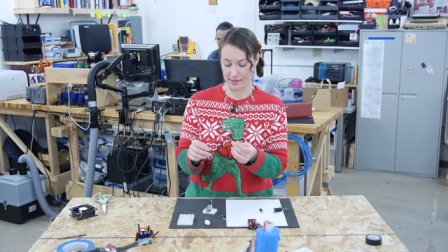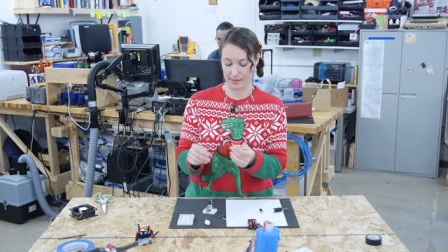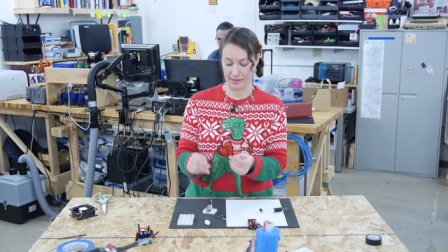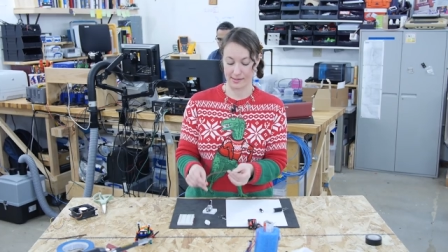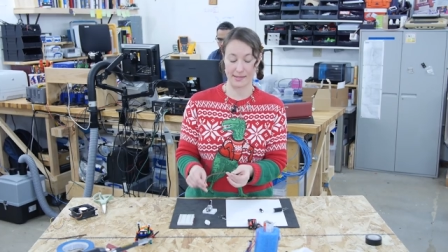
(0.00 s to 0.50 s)

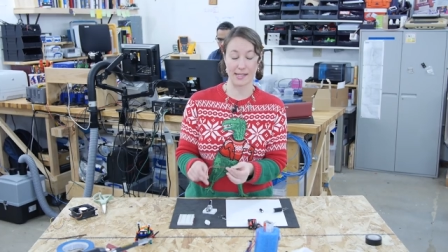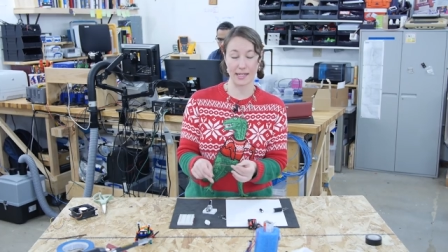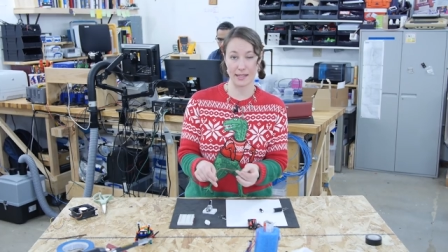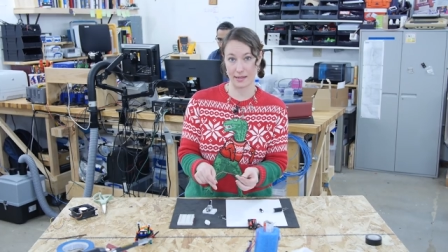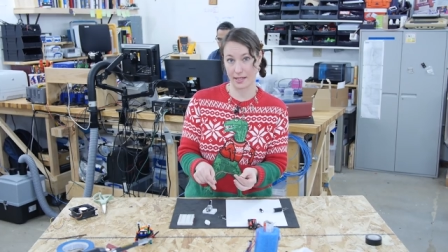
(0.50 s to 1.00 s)
as the
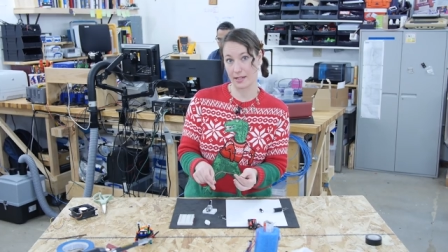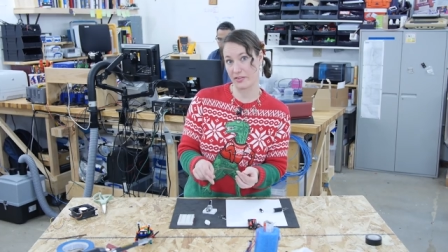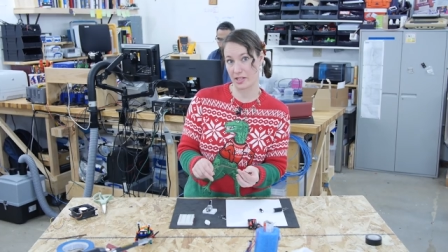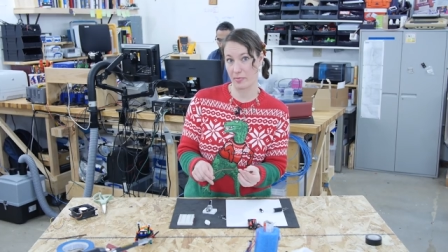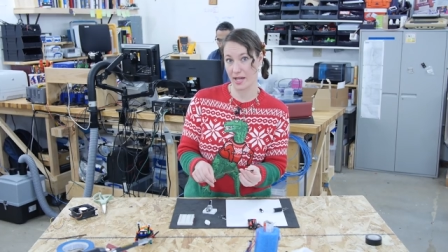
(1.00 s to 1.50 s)
second lead
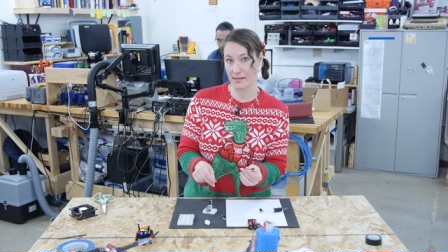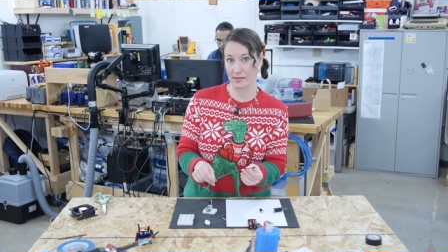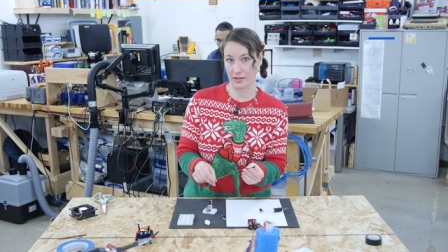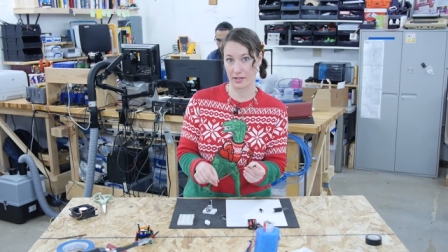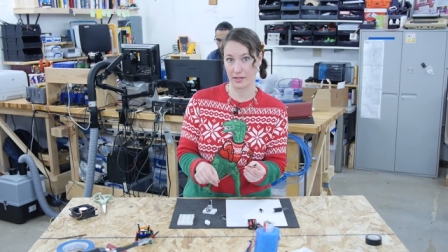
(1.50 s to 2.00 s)
of the
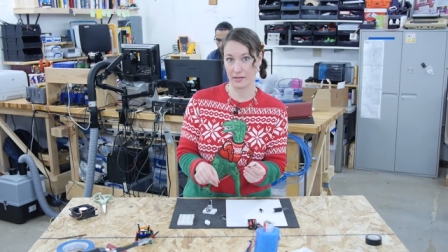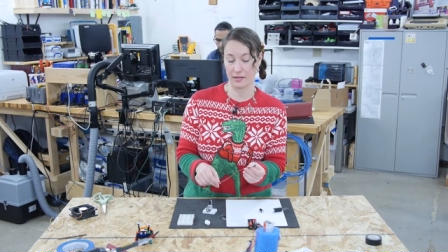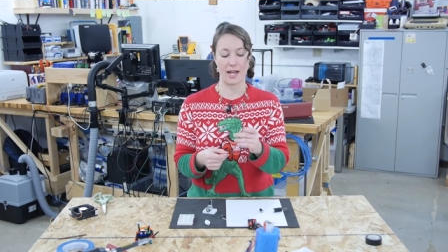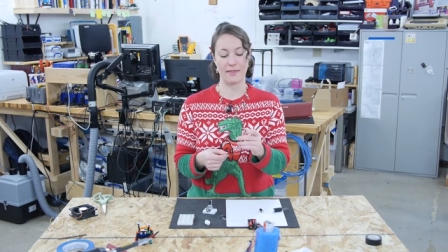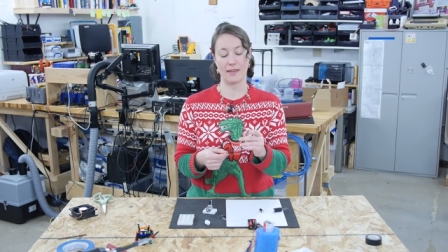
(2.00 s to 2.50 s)
capacitor,
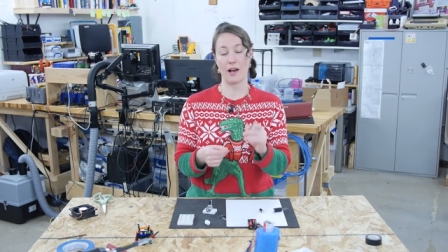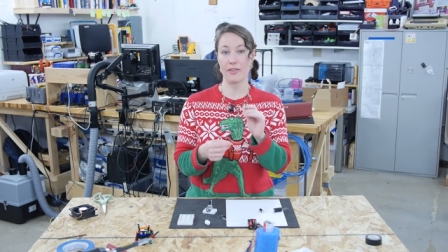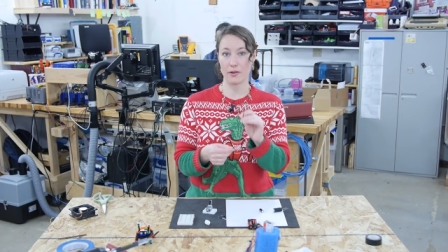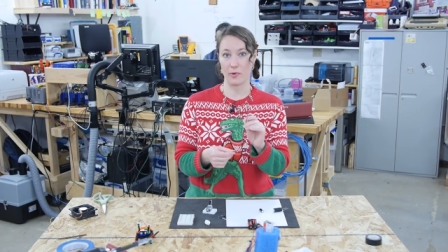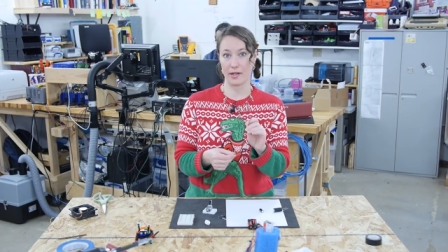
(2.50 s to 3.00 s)
and the
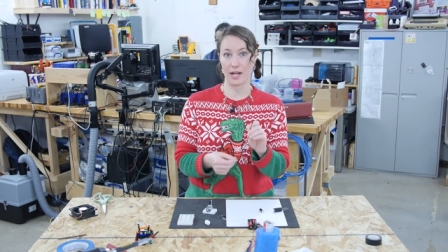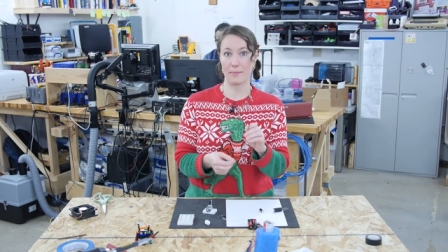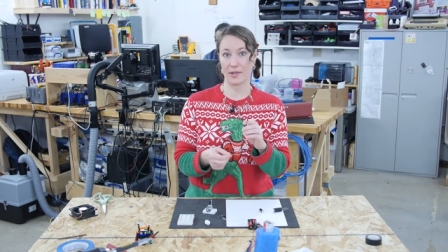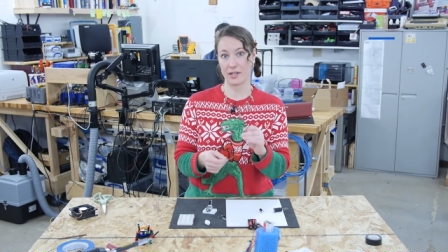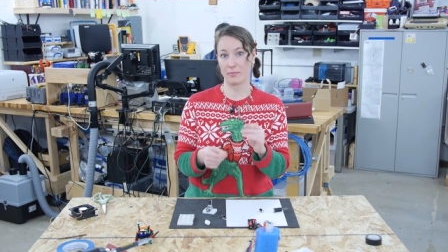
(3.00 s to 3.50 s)
other one
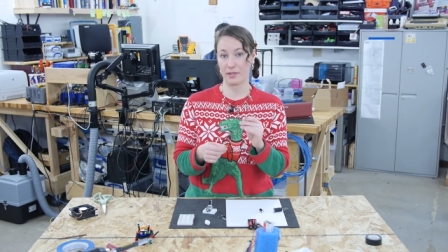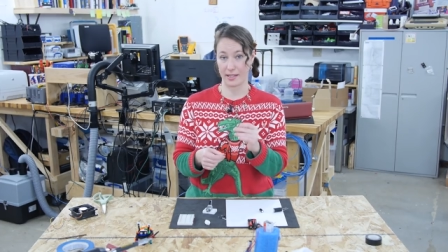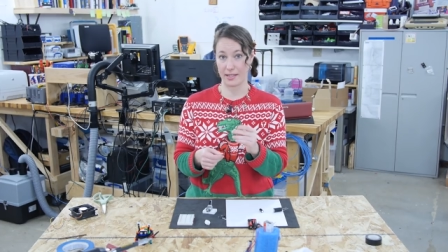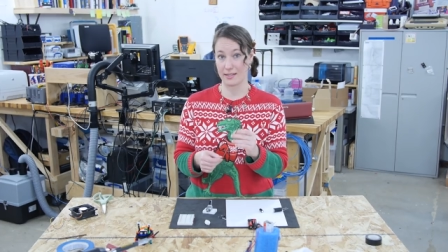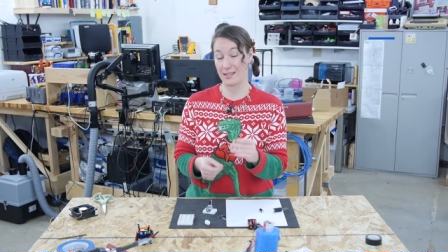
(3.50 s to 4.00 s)
I'm gonna
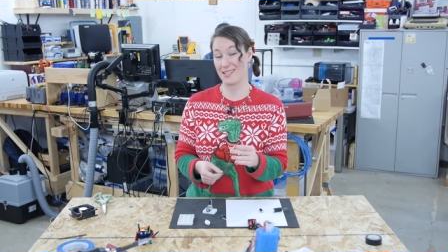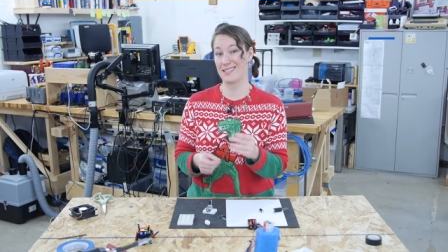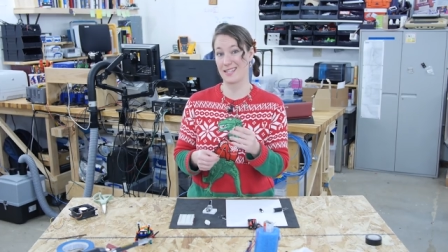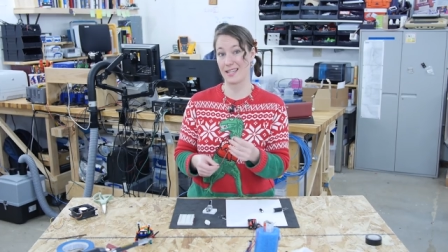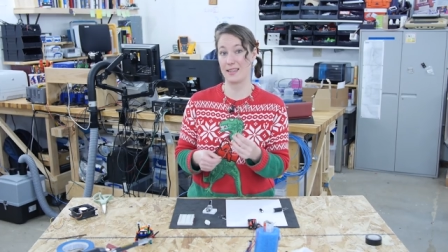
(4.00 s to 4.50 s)
plug into the
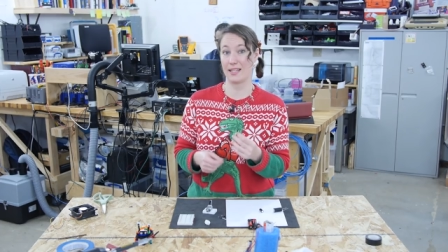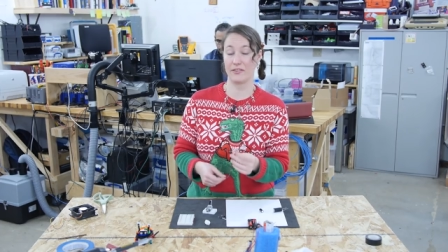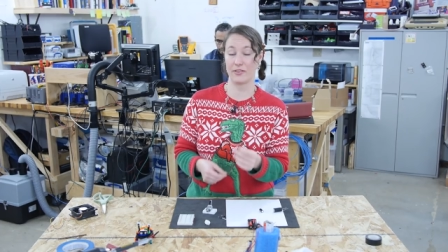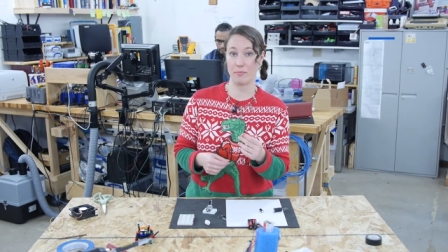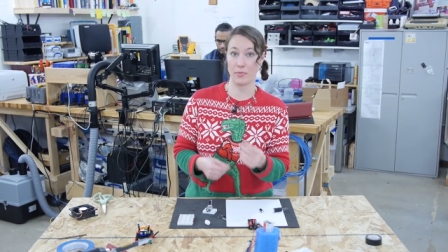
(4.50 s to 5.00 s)
second
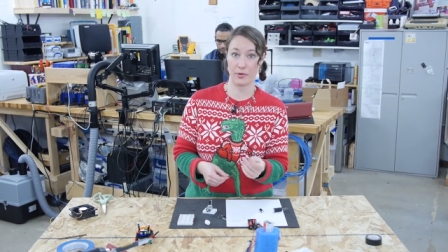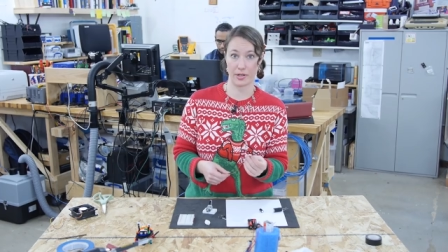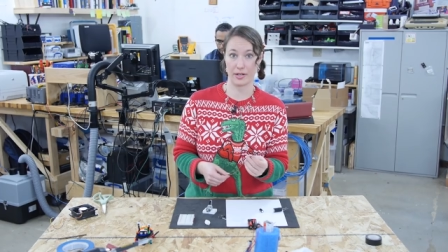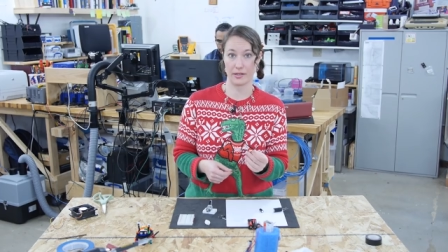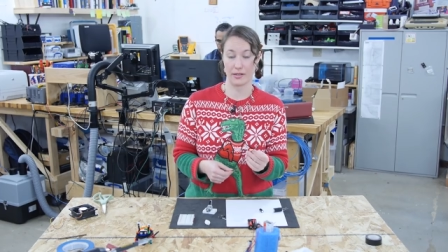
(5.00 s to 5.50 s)
lead of the
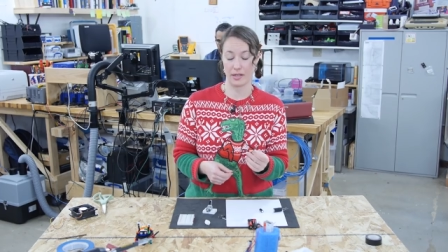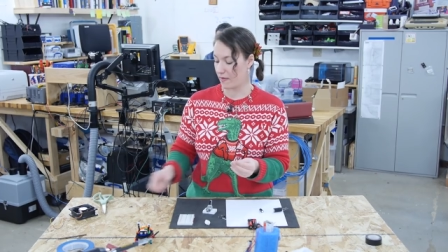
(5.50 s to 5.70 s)
motor.